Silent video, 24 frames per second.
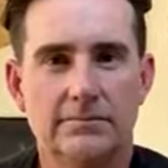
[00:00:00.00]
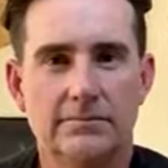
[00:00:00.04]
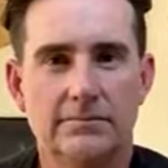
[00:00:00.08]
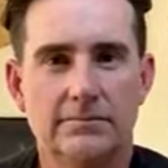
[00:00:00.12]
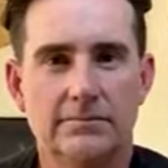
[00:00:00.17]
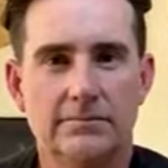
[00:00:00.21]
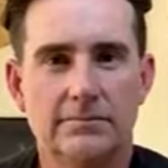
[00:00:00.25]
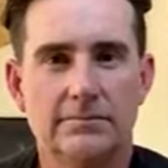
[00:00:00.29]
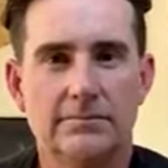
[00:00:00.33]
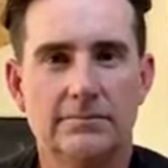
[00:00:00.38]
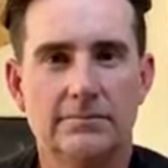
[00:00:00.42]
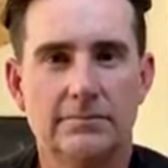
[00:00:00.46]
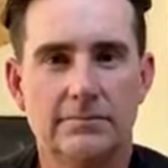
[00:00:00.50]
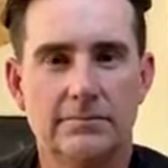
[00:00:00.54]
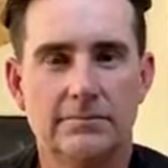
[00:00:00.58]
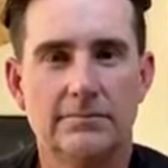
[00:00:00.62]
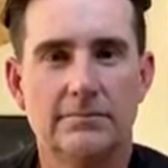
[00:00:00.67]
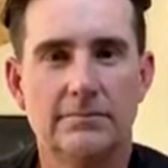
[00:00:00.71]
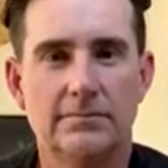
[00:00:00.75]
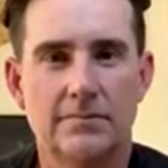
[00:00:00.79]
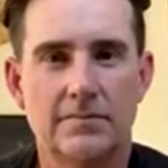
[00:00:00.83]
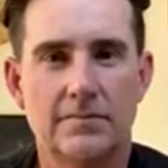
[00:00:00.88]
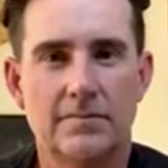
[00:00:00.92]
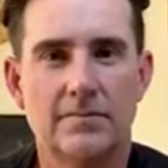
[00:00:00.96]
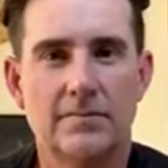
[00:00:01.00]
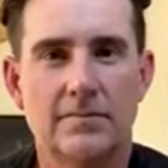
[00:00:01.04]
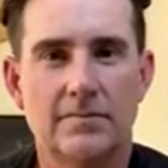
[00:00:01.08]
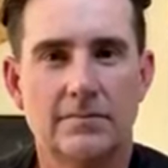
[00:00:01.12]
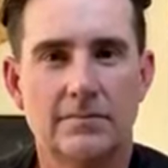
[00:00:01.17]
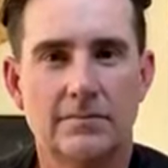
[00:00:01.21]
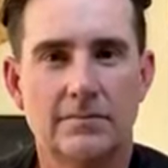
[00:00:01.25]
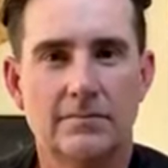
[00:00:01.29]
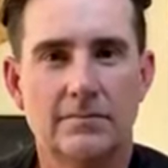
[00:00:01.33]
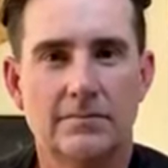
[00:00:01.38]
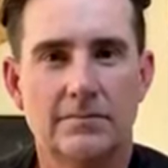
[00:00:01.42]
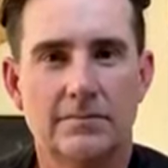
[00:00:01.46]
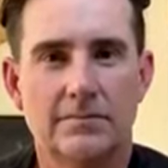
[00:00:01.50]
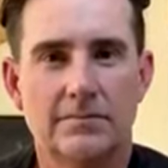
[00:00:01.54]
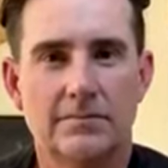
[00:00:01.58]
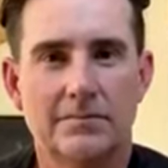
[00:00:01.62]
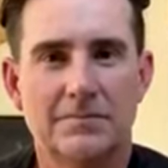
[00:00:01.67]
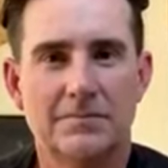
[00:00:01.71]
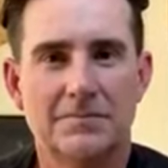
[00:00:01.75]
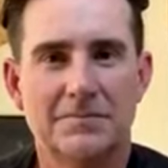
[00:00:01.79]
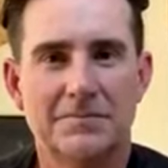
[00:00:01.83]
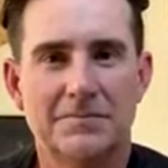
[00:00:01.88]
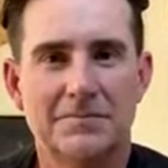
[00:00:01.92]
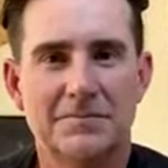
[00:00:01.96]

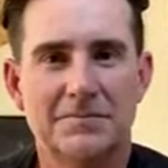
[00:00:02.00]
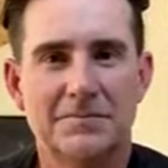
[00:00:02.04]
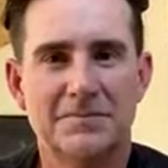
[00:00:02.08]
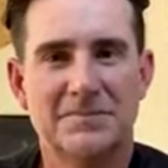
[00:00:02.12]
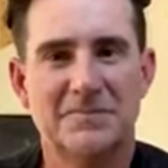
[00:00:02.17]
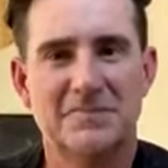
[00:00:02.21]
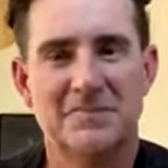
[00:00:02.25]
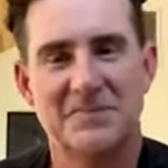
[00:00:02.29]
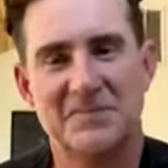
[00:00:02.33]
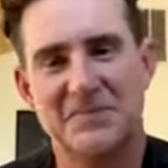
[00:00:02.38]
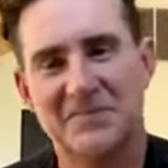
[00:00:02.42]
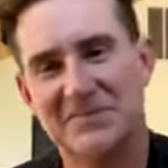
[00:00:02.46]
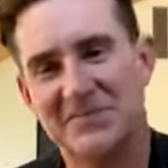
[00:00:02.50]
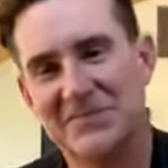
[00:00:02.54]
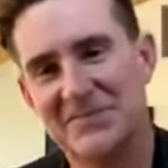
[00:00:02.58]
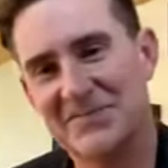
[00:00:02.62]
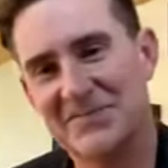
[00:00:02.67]
(not speaking)